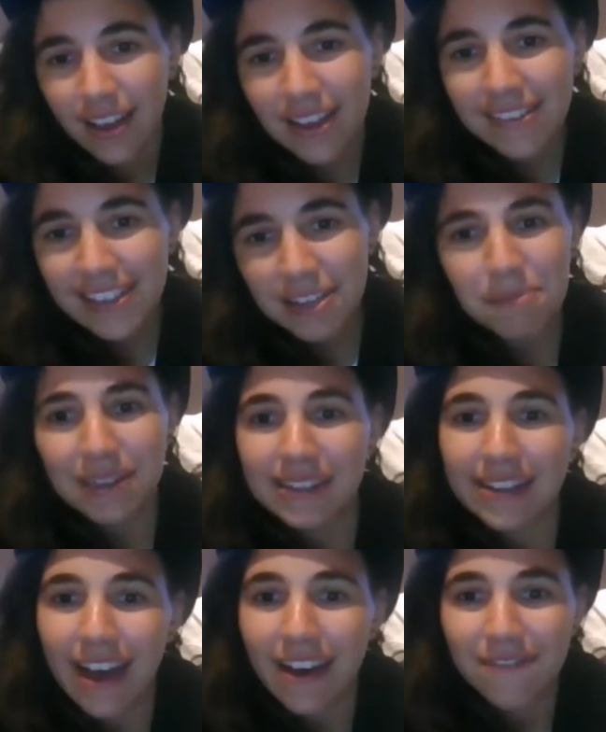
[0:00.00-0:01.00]
I see you were
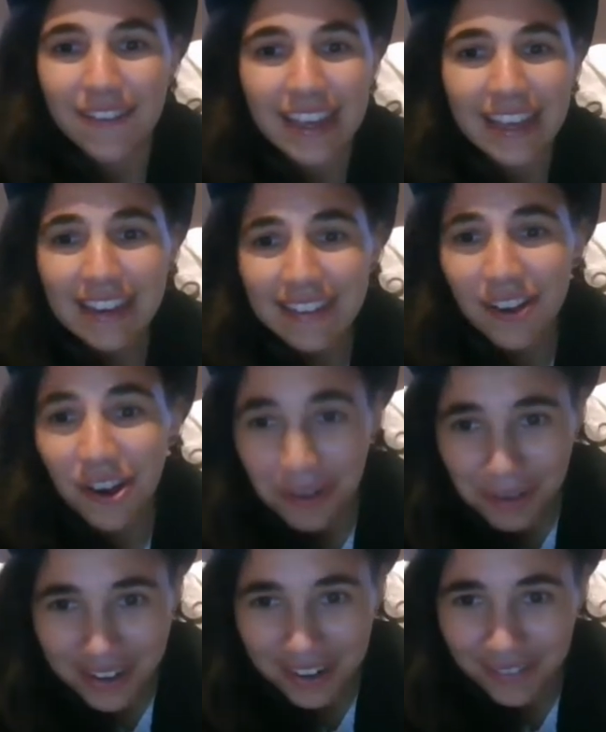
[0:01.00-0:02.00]
laughing. It is
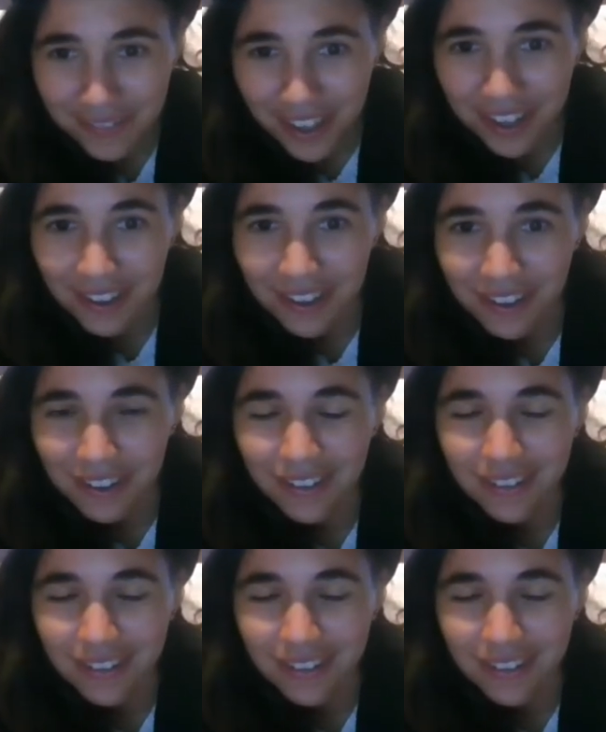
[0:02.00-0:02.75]
horrid of you.